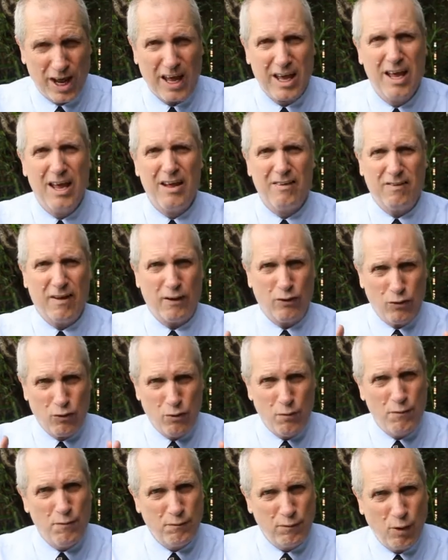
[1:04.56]
day that
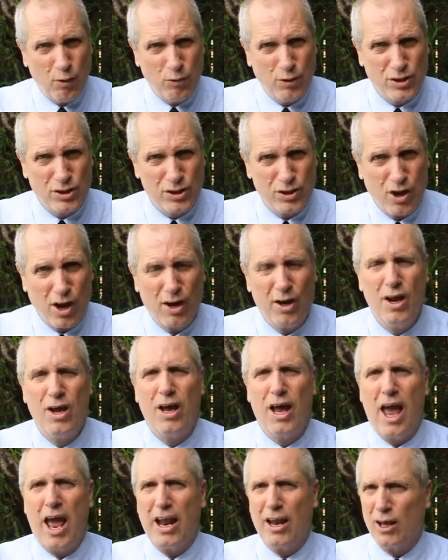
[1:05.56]
you focused on,
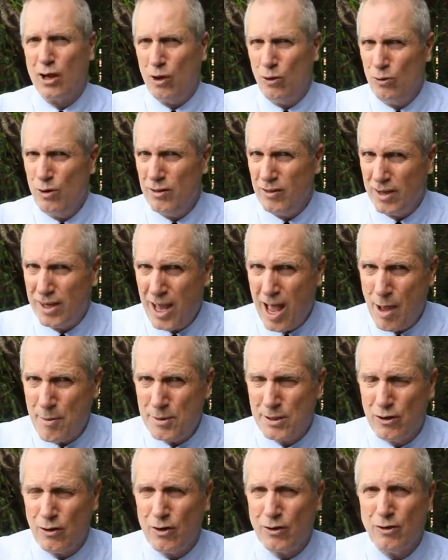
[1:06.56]
and including the
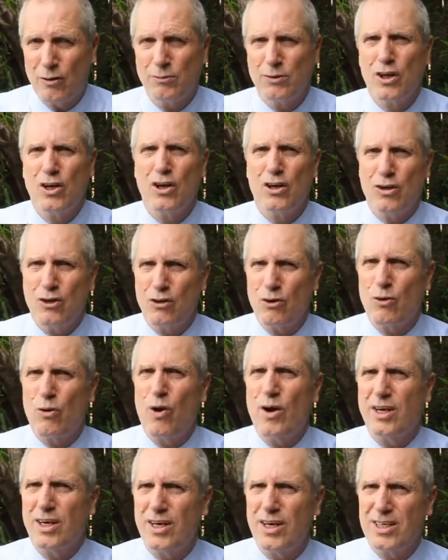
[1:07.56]
commentary terms, you're
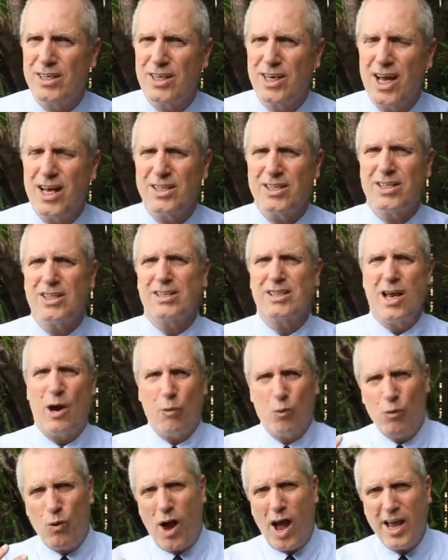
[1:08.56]
going to discuss this.
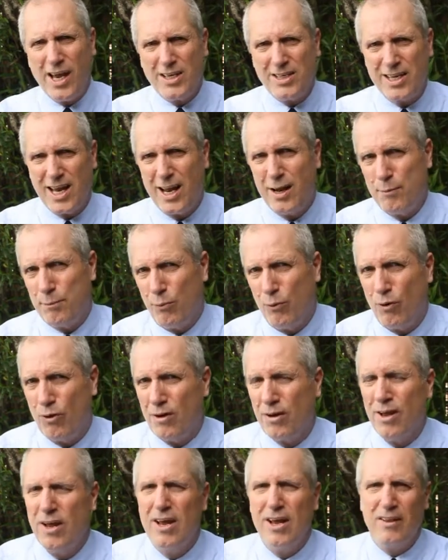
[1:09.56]
Now, why is that
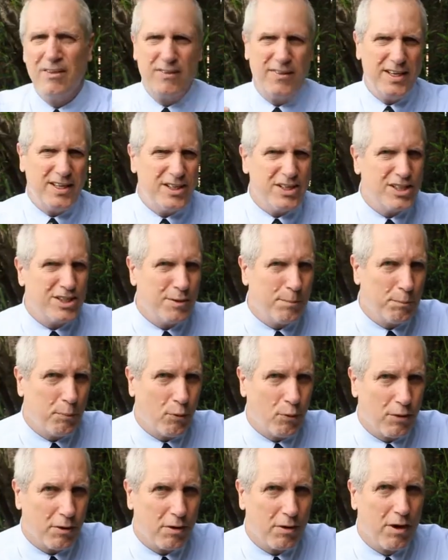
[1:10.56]
important? This is
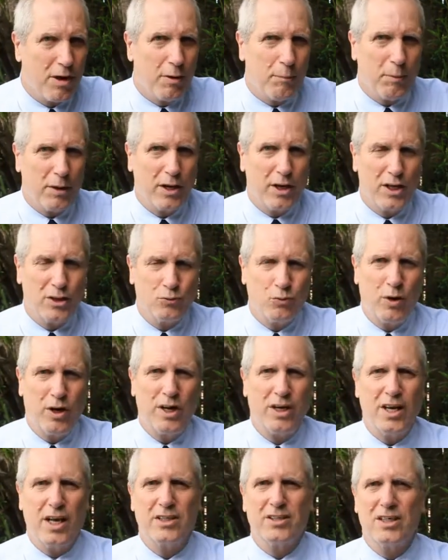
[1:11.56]
important because
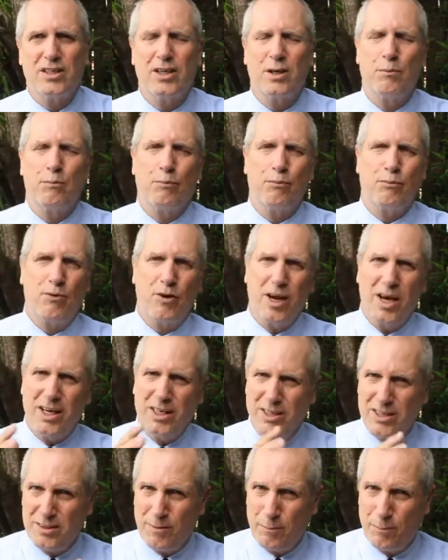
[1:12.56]
what it does is it
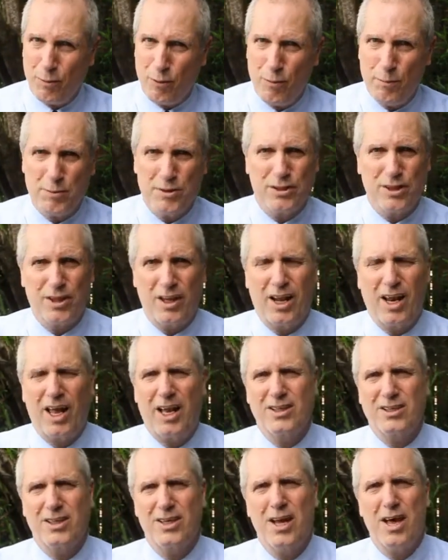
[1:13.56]
brings the purpose of the
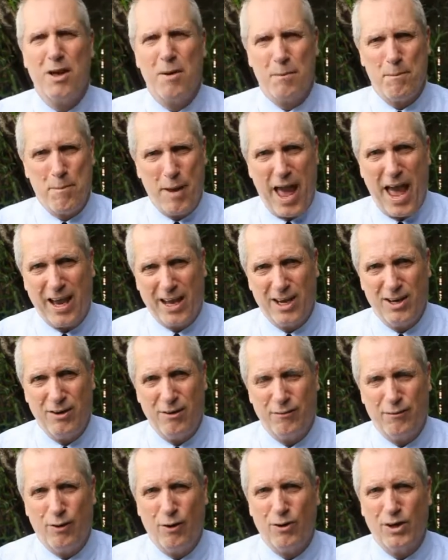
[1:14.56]
lesson back
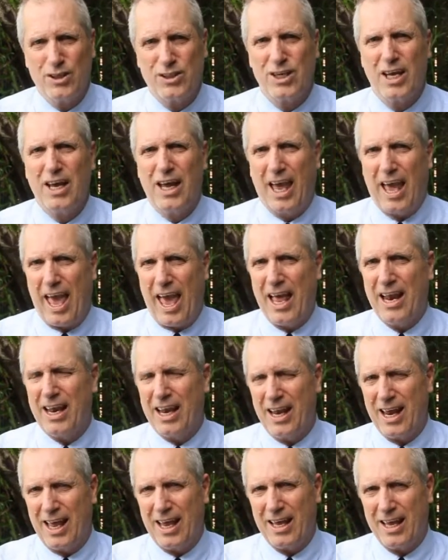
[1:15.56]
into focus, and
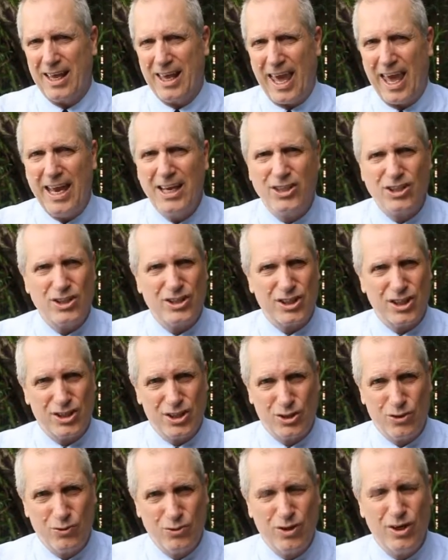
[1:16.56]
it engages the
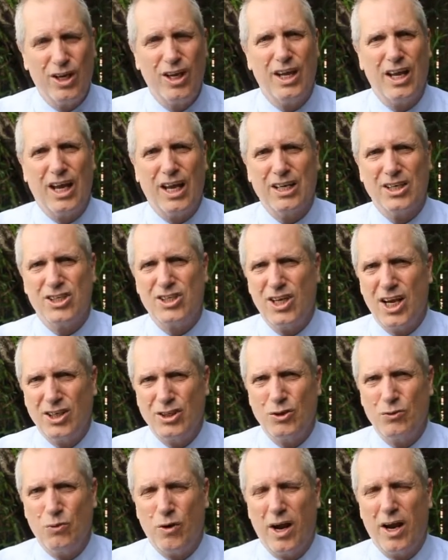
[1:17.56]
student in
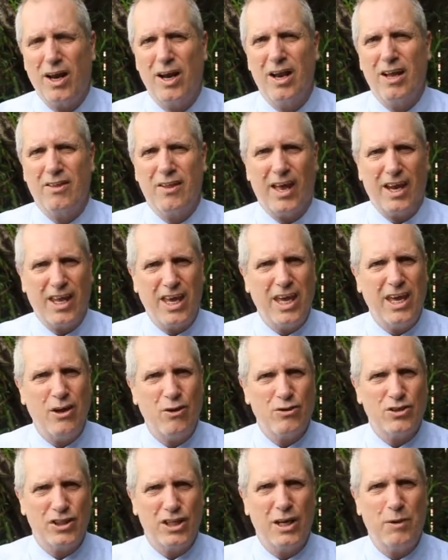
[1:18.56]
such a way that
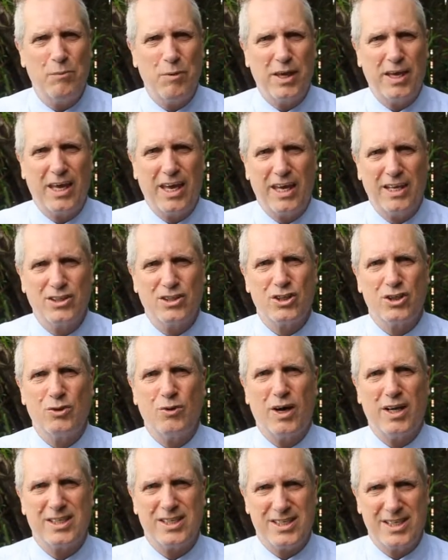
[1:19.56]
he or she begins
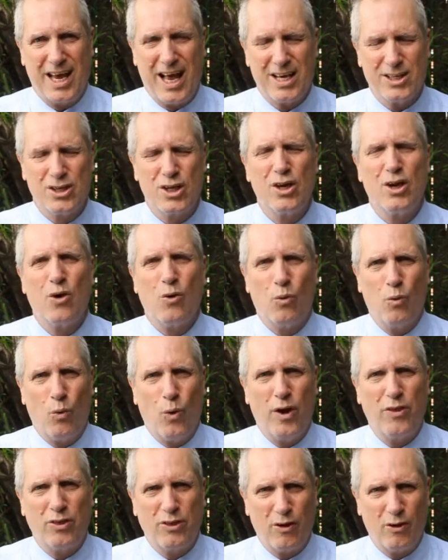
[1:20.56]
to assess
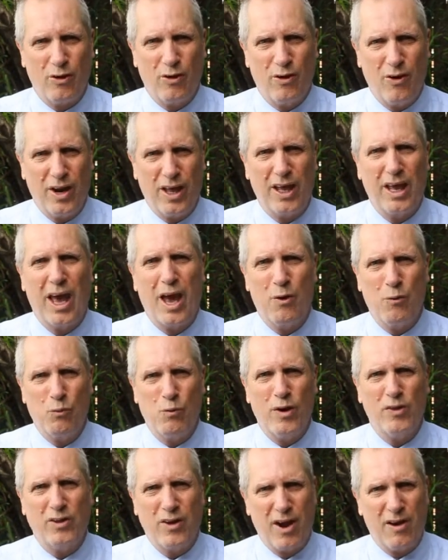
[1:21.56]
what they're learning
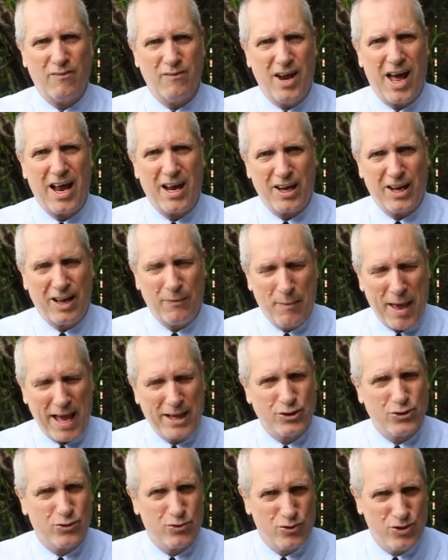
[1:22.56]
and what they have not
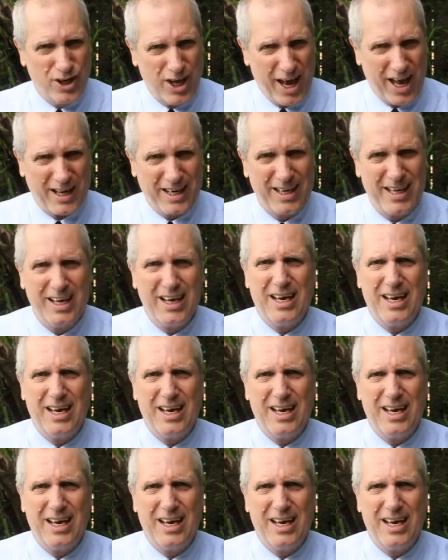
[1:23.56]
mastered yet.